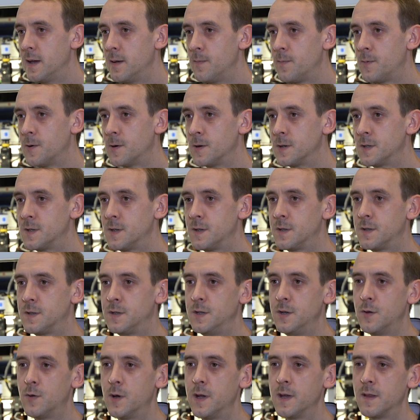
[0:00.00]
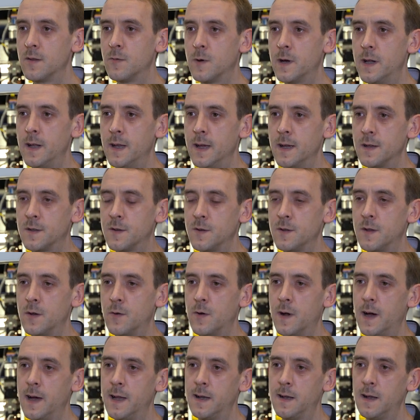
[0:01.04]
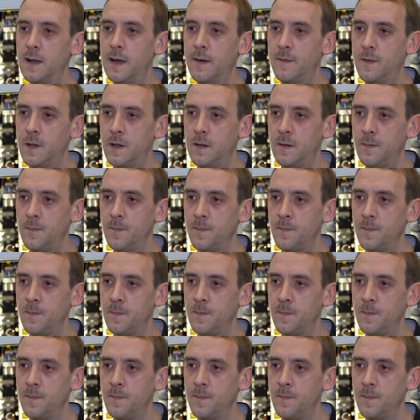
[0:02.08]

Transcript: input during the welding to the right level.